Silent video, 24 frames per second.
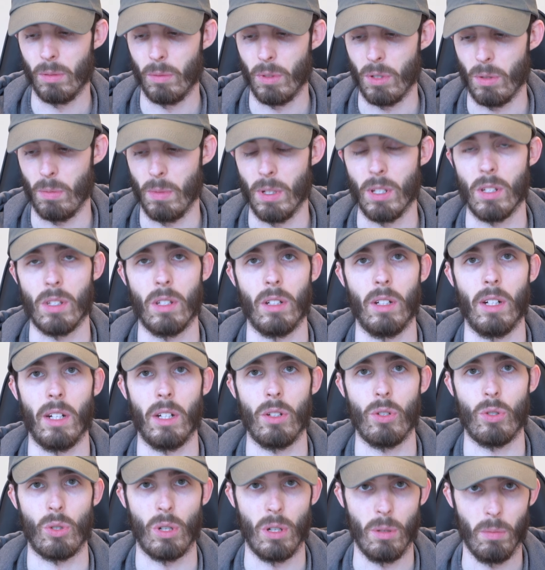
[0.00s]
which means they're
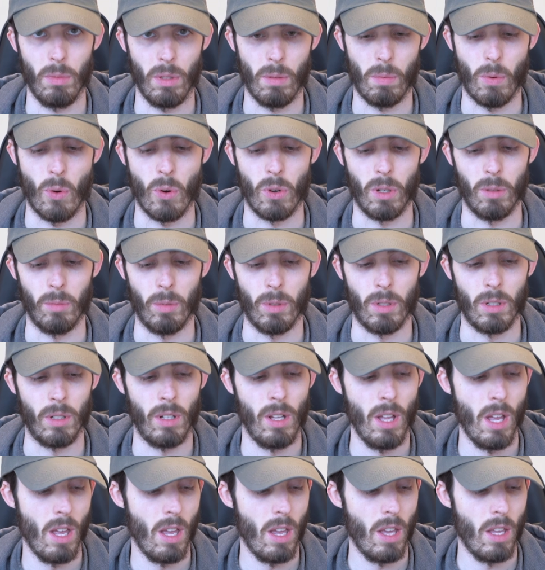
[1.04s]
extremely
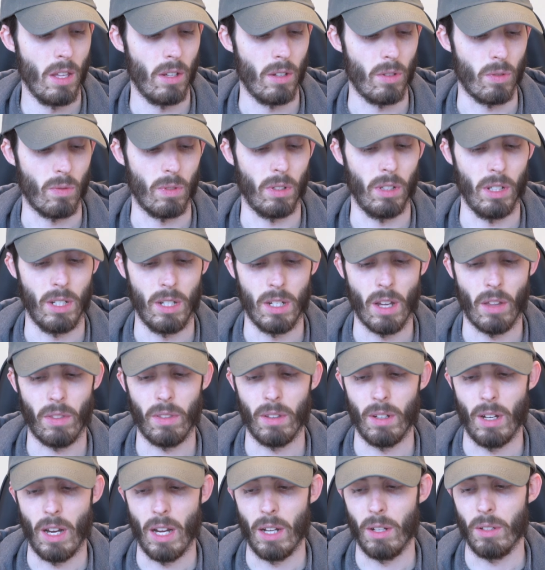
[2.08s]
portable. There's really
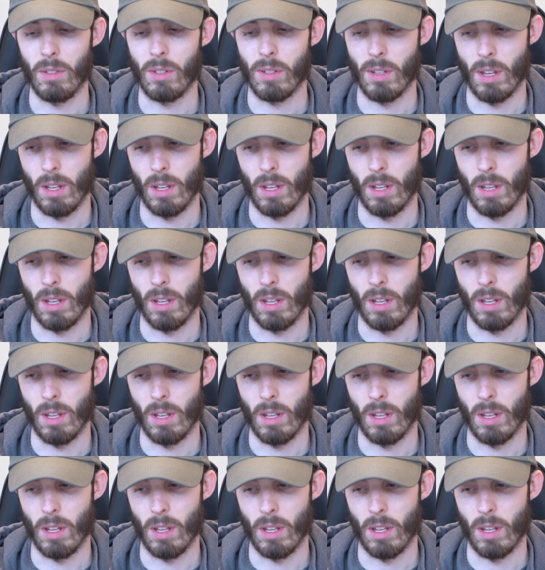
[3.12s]
nothing else